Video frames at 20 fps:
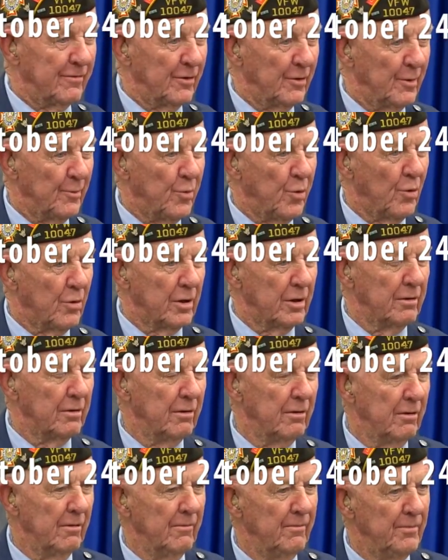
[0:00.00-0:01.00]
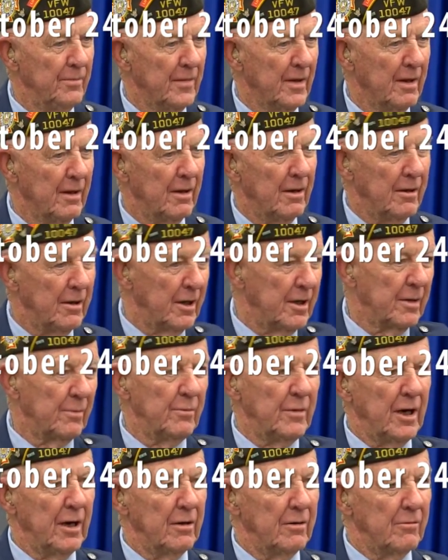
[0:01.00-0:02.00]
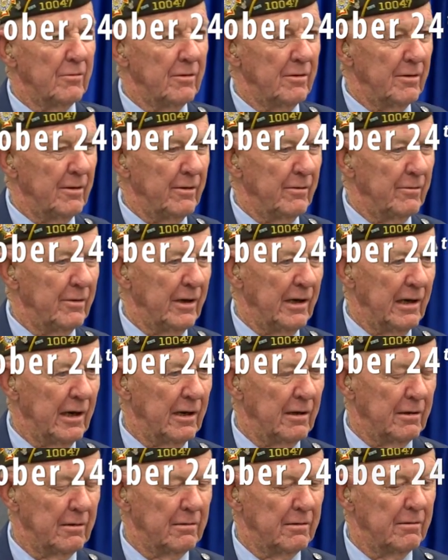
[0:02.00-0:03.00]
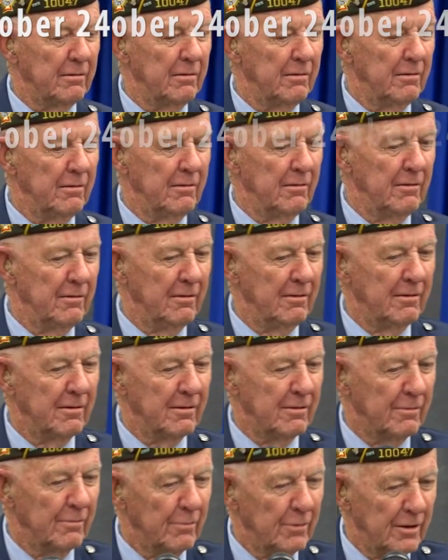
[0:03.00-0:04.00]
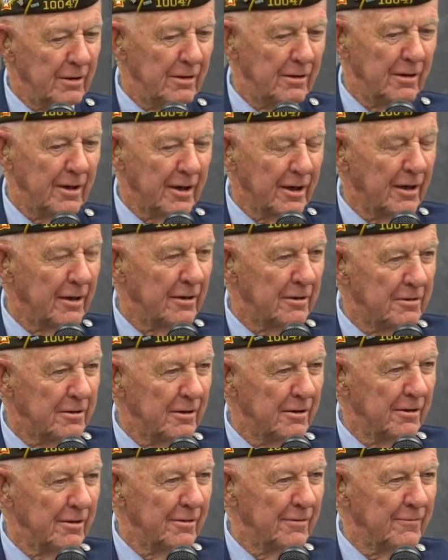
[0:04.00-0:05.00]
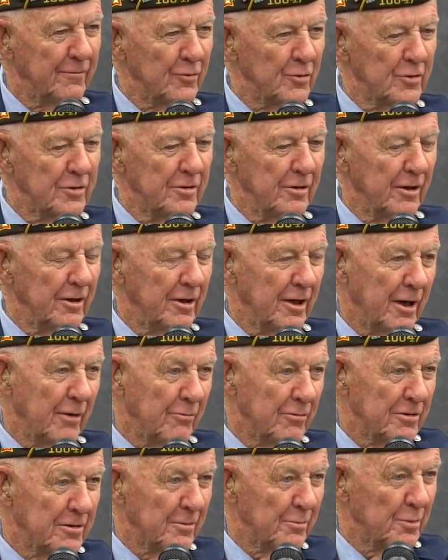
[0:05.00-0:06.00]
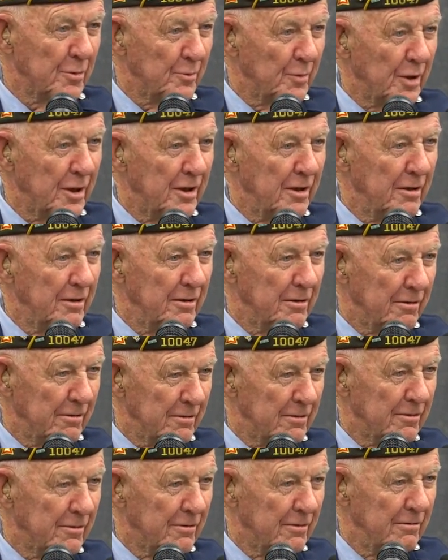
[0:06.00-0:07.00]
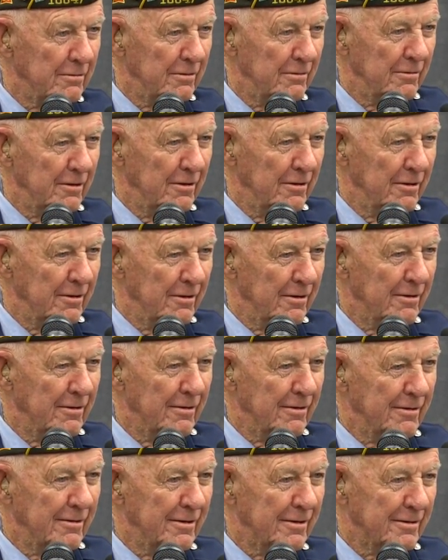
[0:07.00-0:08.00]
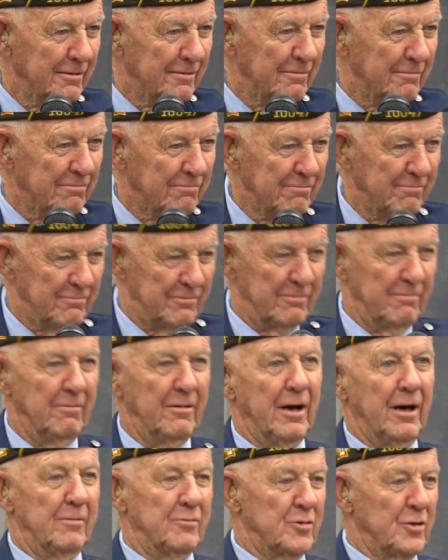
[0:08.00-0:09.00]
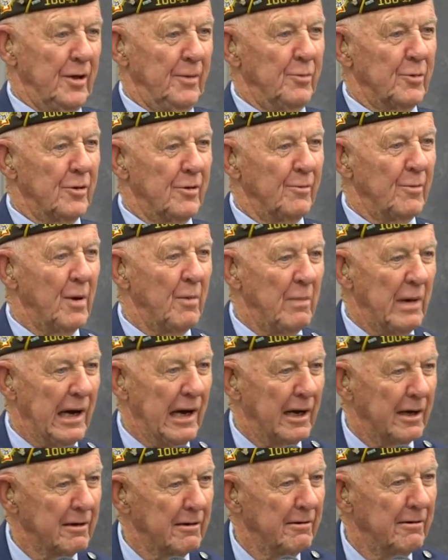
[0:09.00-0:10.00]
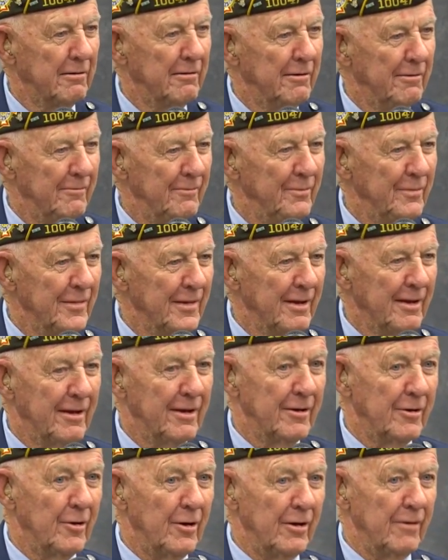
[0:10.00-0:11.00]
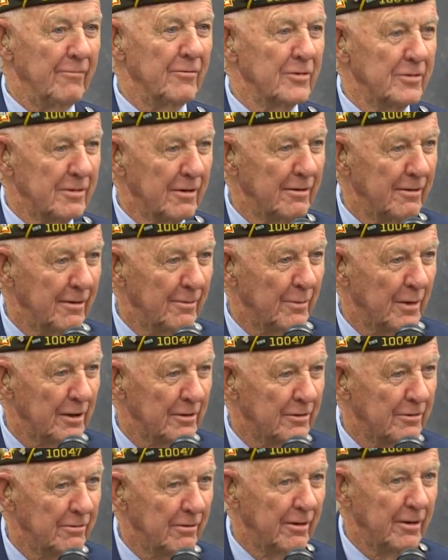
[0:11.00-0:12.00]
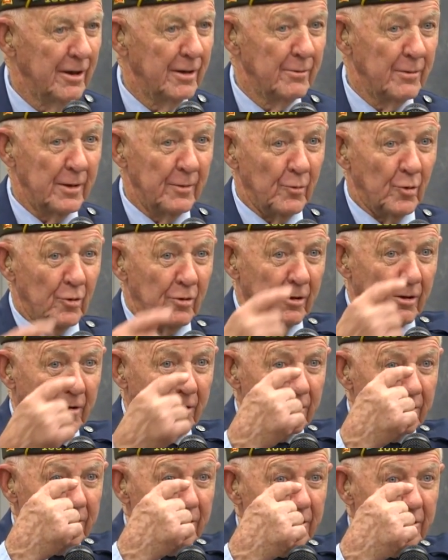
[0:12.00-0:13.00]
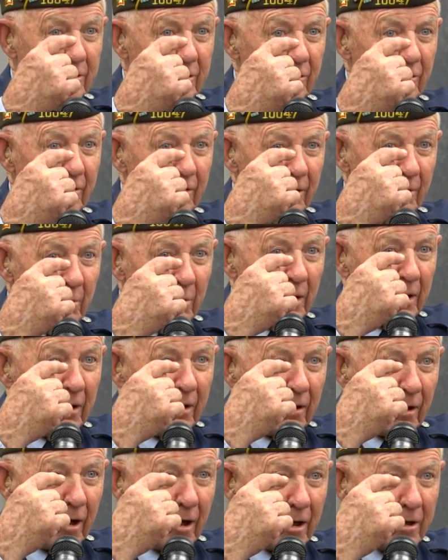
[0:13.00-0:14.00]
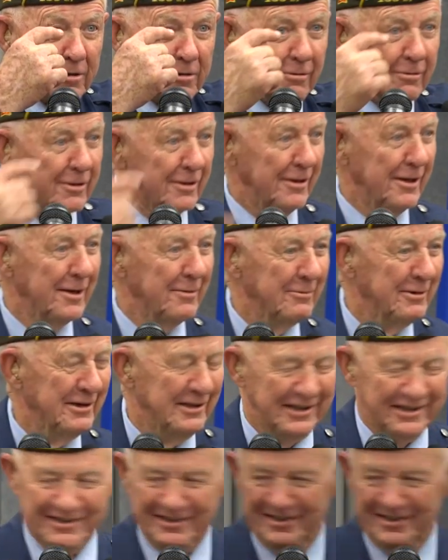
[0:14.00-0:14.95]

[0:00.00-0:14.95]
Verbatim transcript: for the port, and they come down on the, on the island. Well, I got to tell you, the first night I was up at Bikini Atoll, uh, I'm sleeping on my back, and all of a sudden, about 2 a.m. in the morning, here's these two little beady eyes looking at me.